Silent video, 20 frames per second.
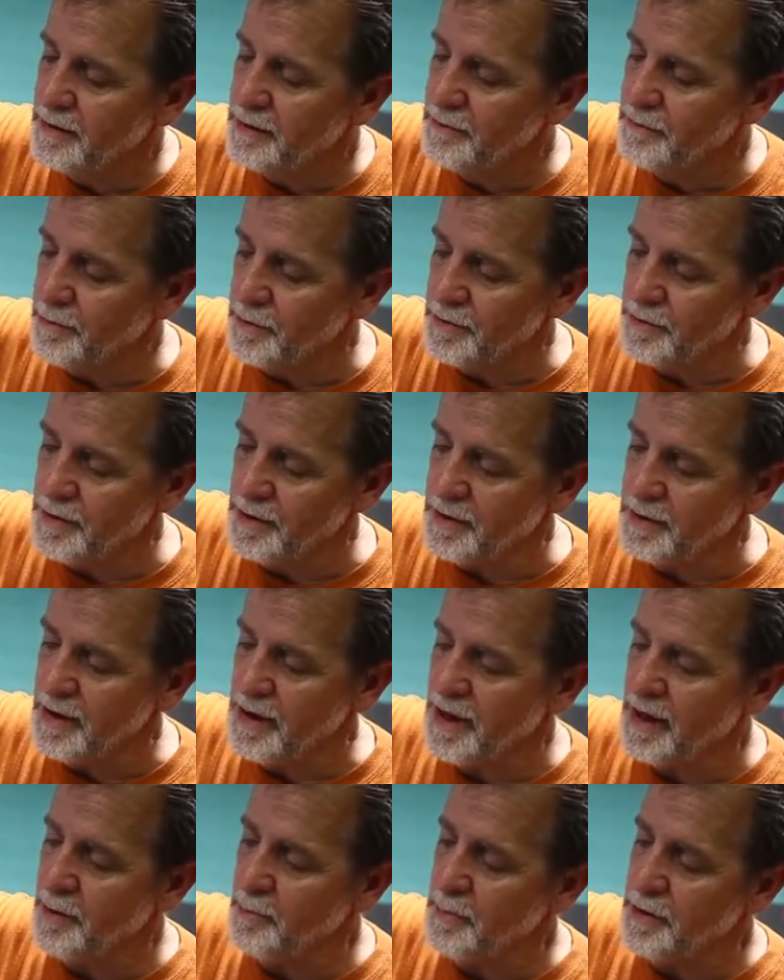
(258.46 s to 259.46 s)
for the
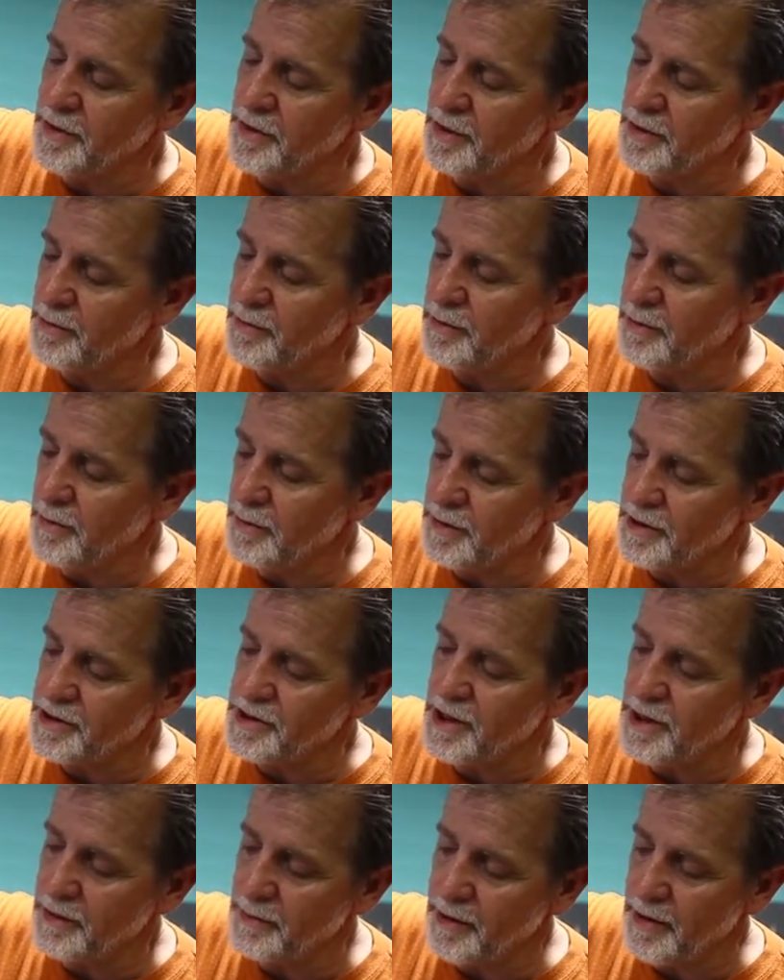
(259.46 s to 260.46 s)
M100 chlorine
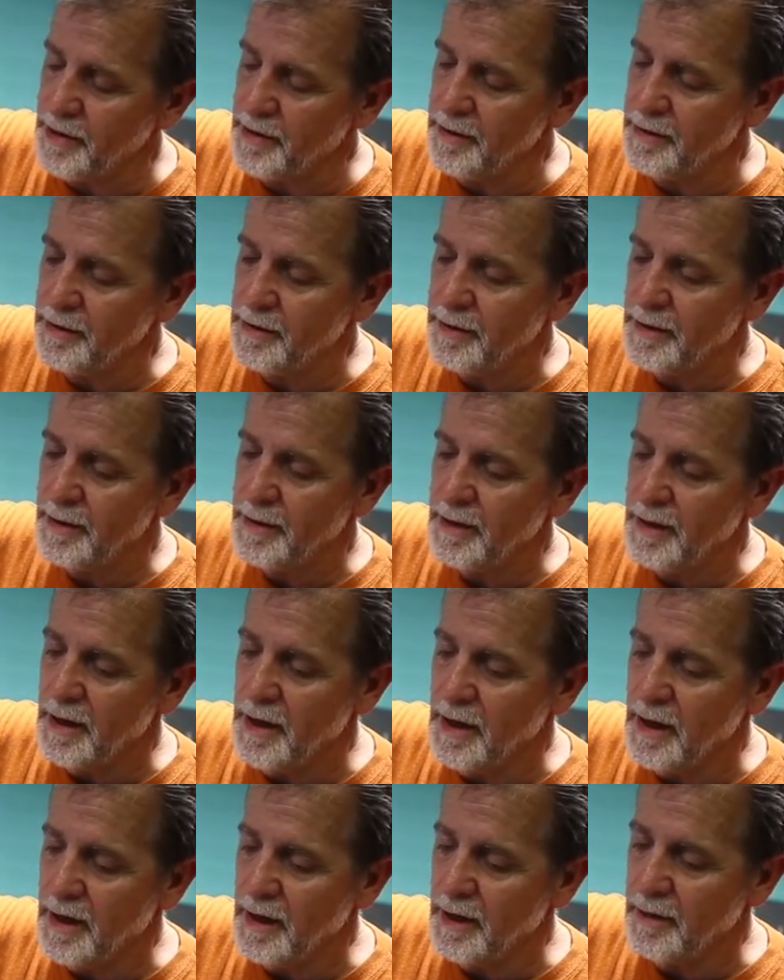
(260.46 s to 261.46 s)
generator,
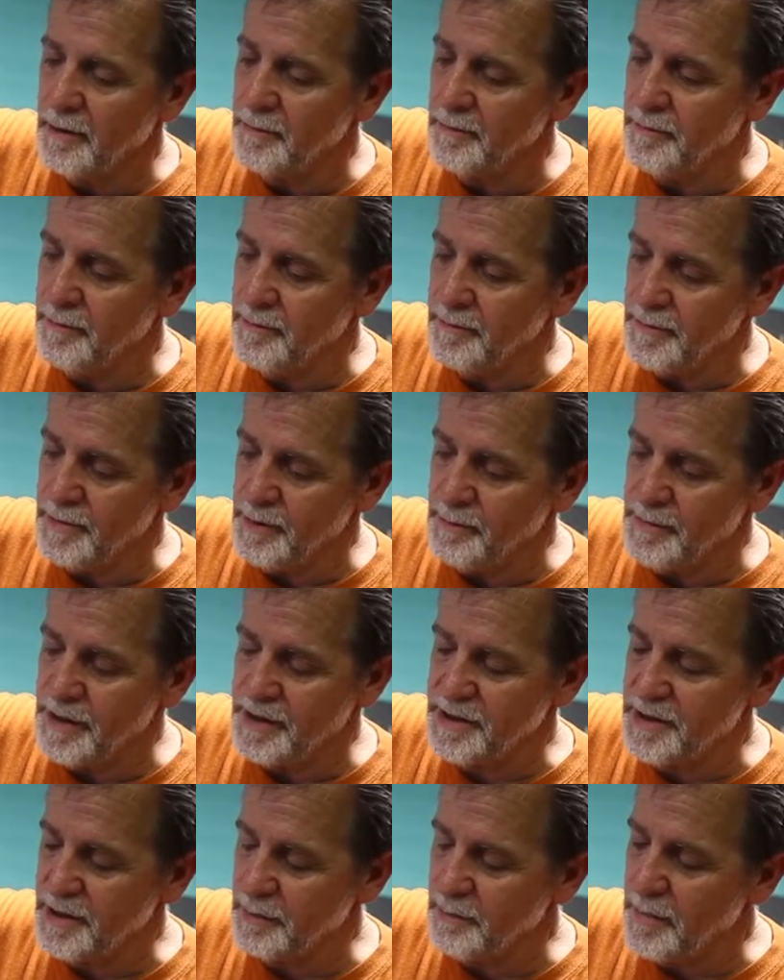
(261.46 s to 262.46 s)
the
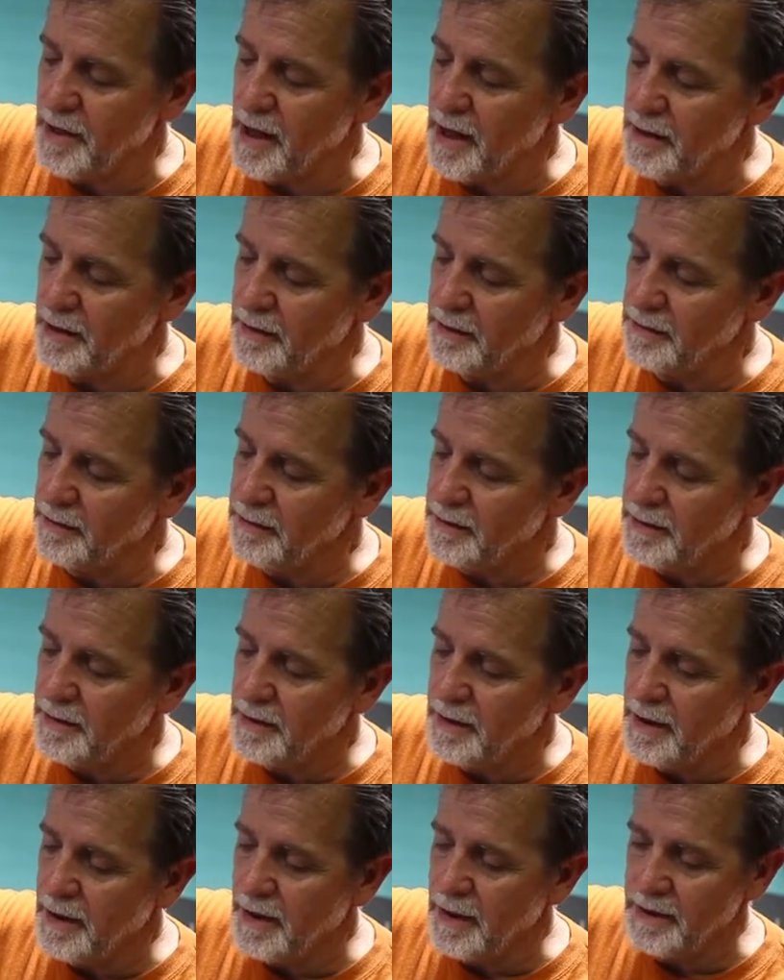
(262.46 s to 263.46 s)
mixing bottle,
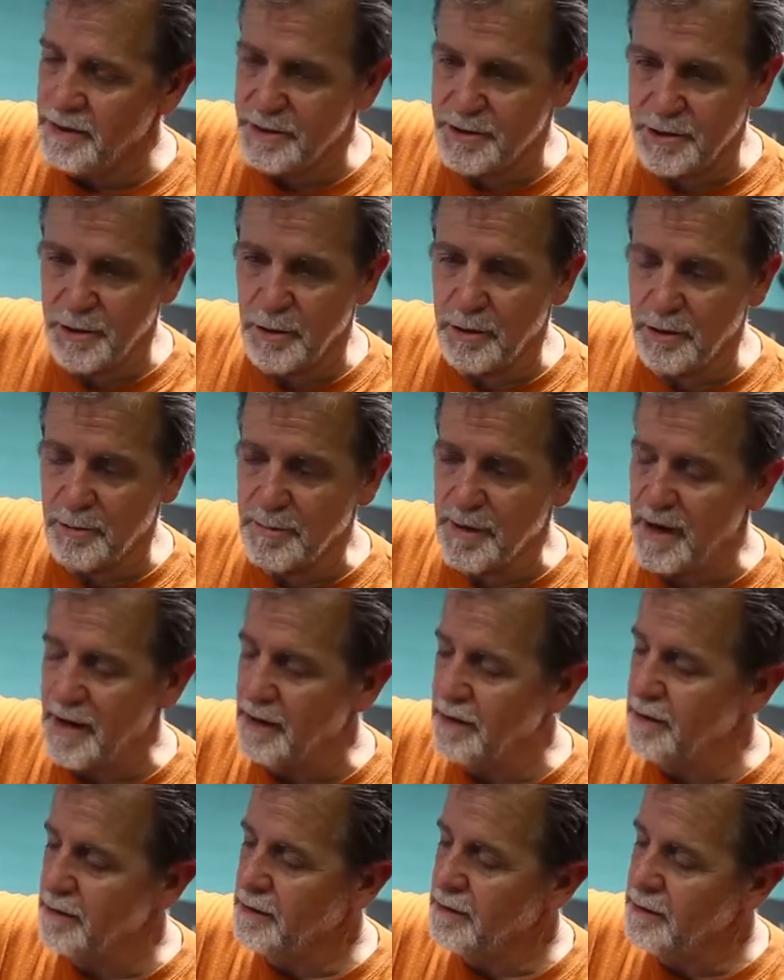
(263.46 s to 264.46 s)
the solar
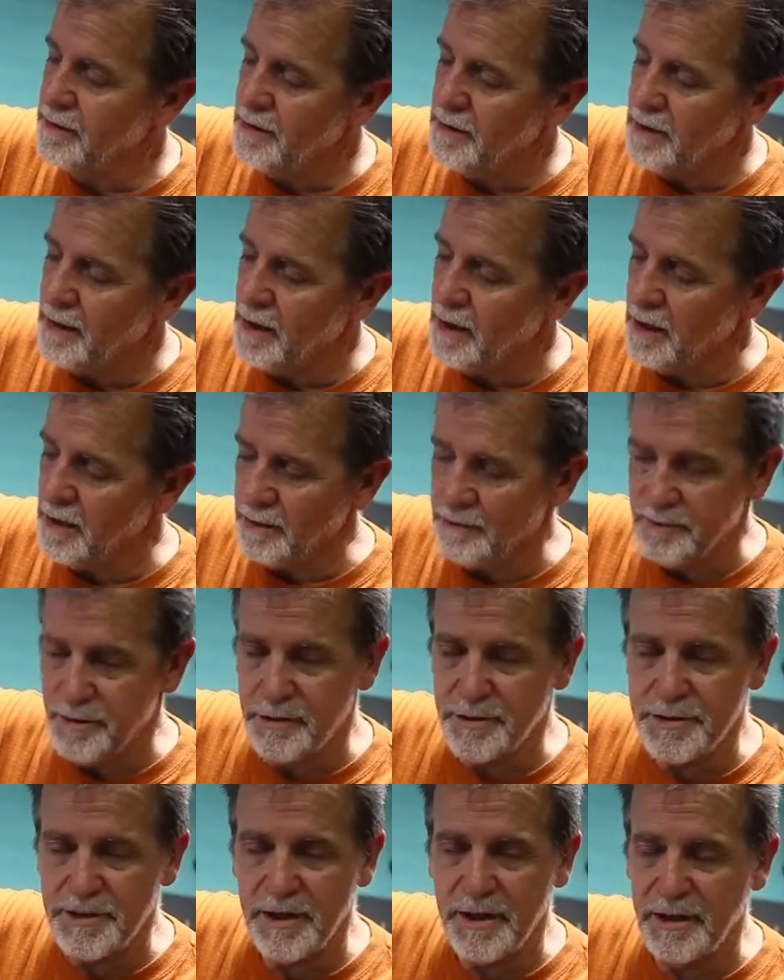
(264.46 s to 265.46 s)
panel. All of
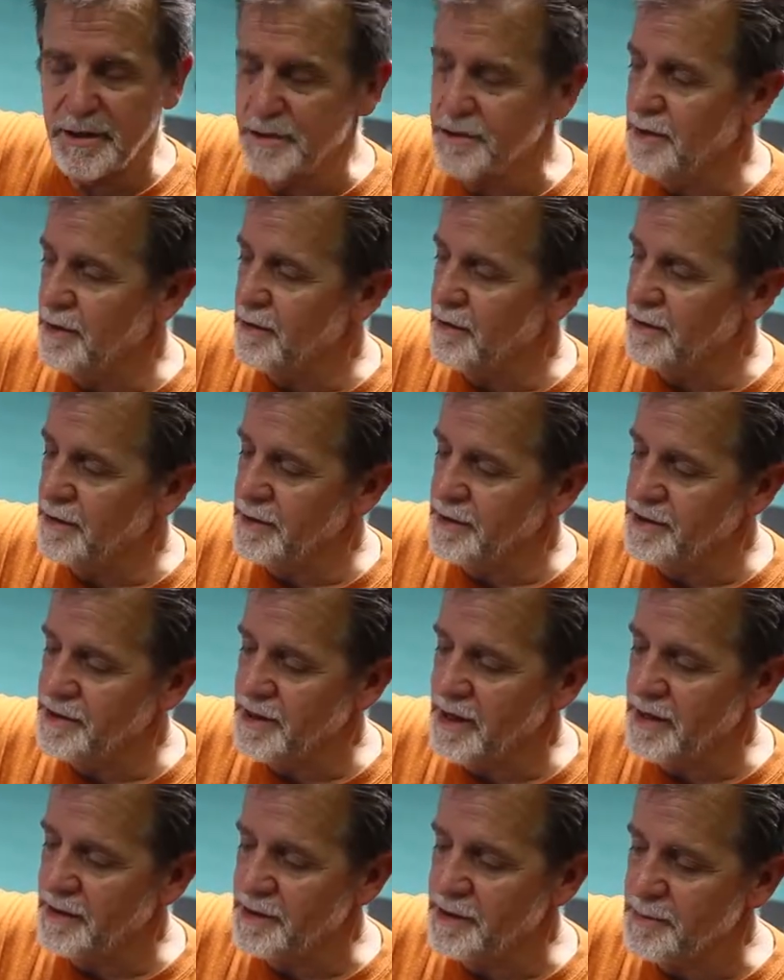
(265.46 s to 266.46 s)
those things are
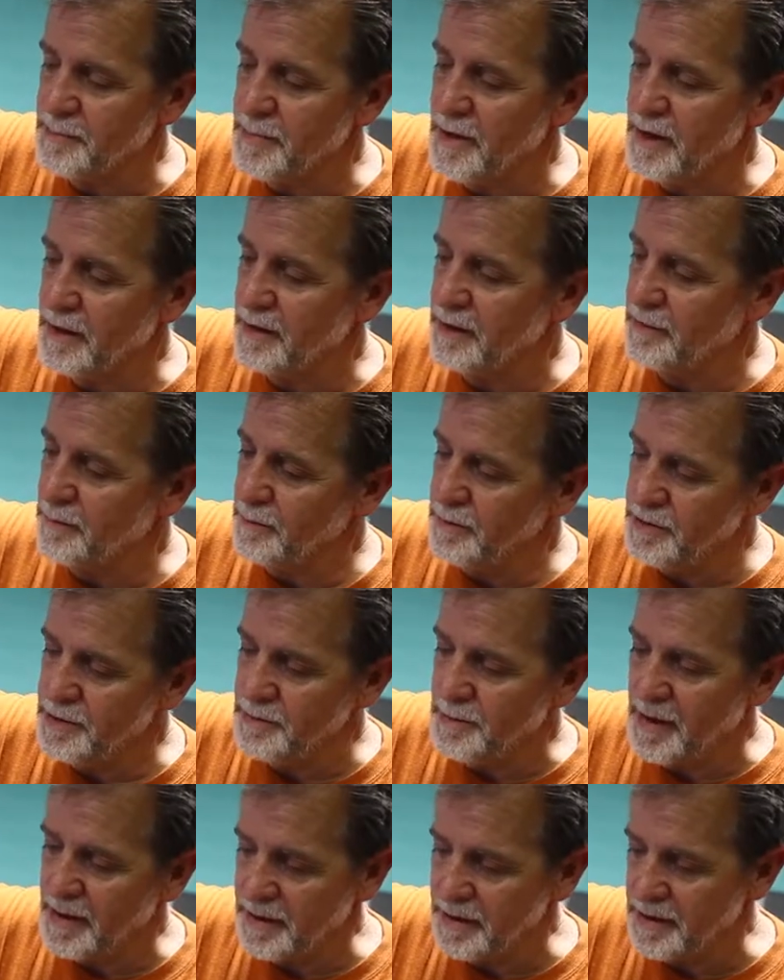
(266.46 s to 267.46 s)
inside this bucket. When this
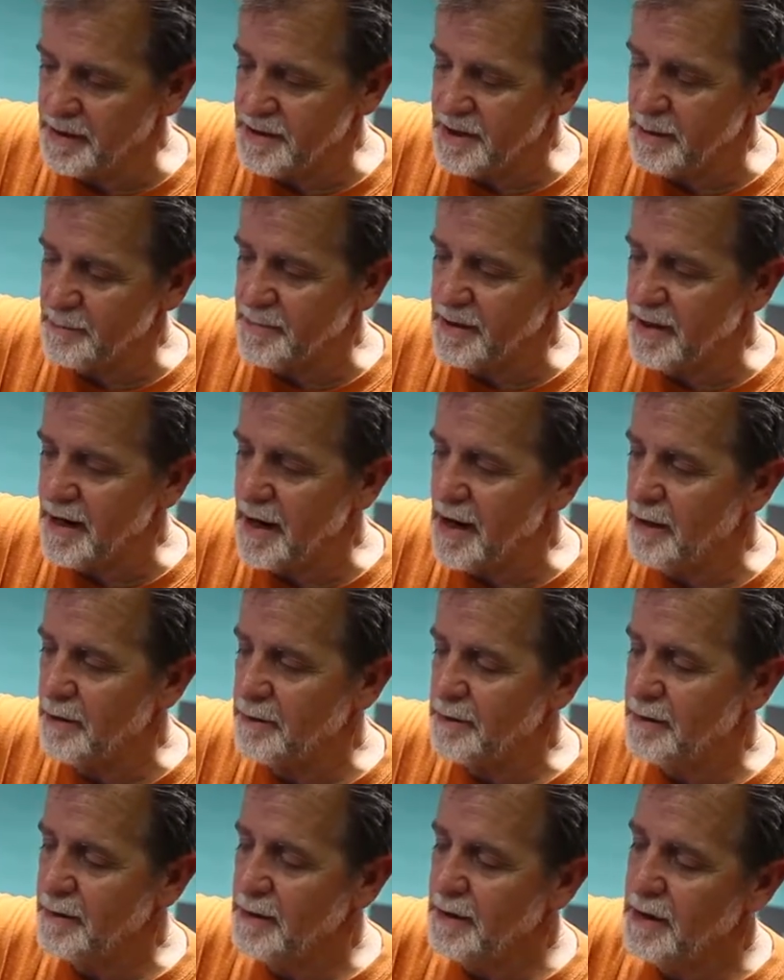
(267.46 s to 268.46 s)
bucket is emptied
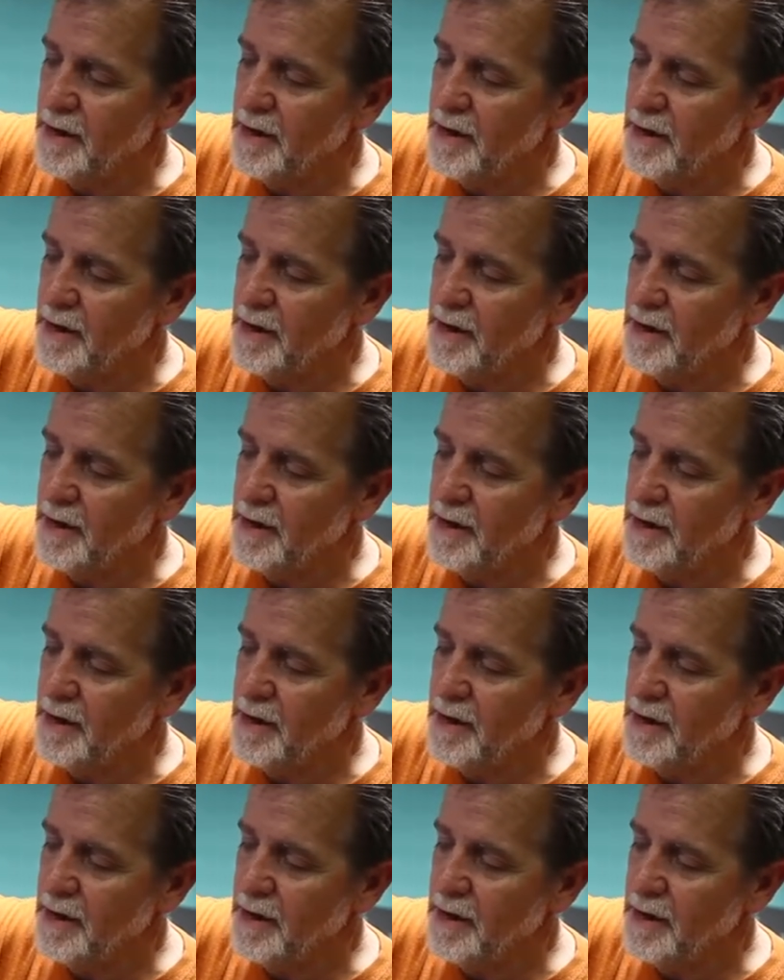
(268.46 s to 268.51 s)
out,